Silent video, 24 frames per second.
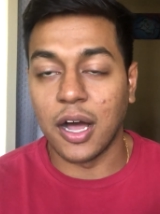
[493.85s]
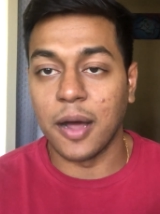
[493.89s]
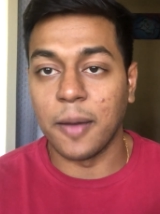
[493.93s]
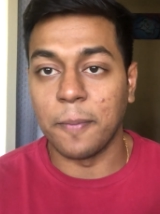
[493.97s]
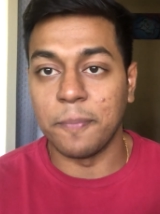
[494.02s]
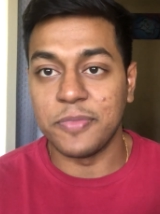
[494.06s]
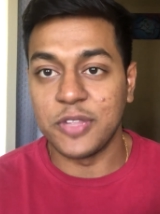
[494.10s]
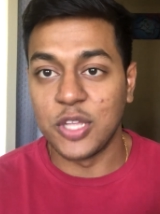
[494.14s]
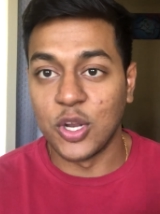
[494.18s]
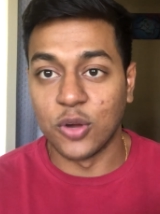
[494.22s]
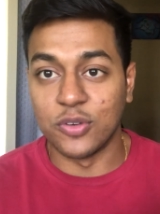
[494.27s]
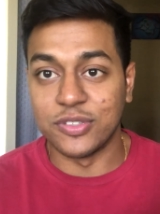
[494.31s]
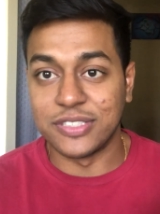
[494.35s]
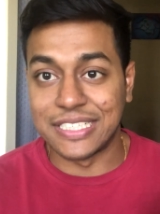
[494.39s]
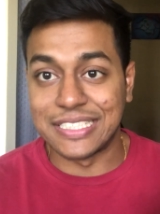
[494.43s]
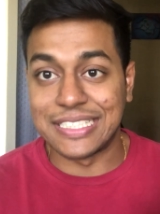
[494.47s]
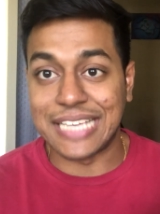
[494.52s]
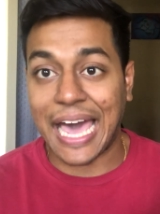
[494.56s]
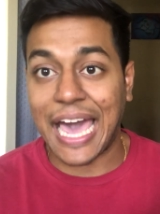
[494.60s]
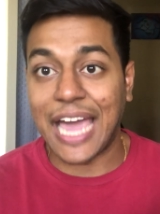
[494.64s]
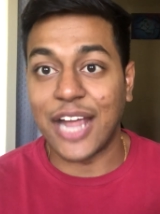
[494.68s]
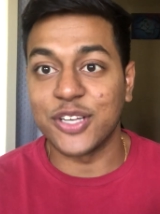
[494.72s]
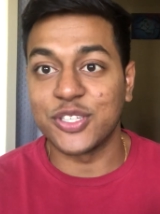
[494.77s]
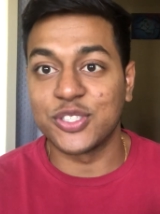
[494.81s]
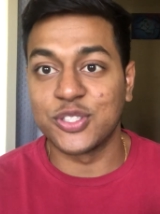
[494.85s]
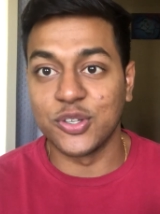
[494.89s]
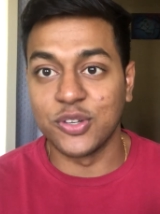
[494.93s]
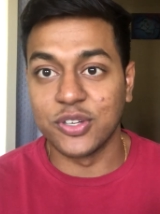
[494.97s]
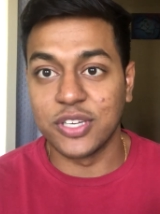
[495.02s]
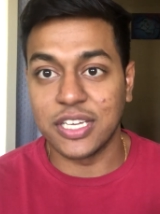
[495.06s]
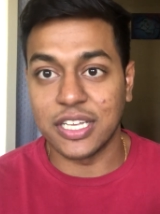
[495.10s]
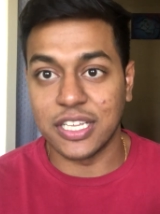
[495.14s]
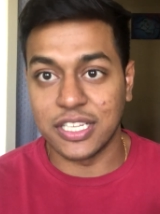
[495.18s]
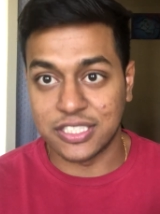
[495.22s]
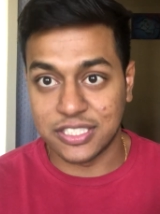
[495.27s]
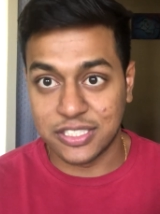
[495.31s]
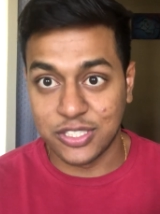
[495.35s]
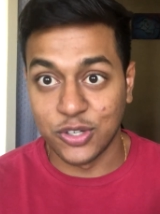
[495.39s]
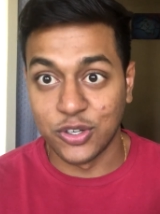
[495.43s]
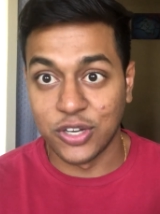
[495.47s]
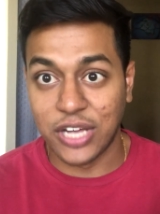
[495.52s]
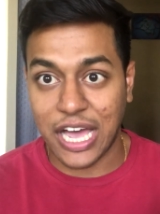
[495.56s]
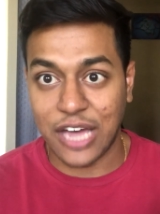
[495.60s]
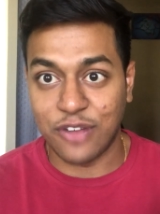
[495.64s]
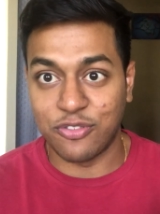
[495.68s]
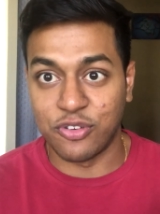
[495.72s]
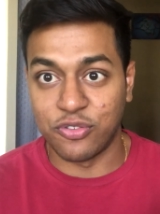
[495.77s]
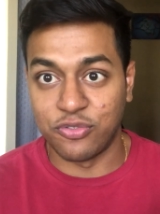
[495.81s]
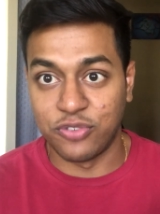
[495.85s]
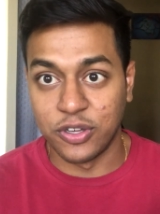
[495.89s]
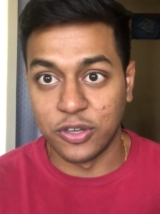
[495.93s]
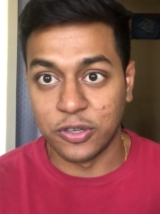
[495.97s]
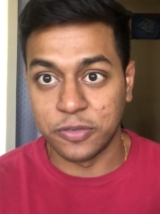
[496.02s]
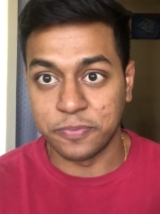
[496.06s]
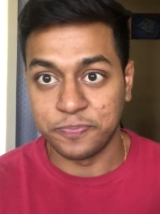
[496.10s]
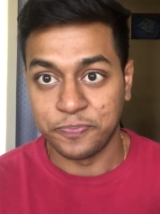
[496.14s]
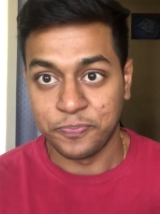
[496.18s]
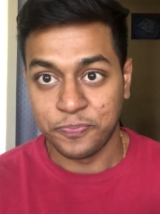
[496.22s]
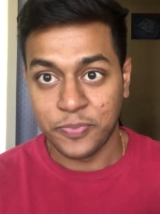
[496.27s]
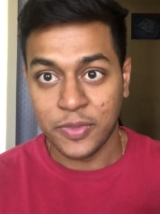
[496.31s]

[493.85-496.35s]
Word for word: um, you know desire still get still got fulfilled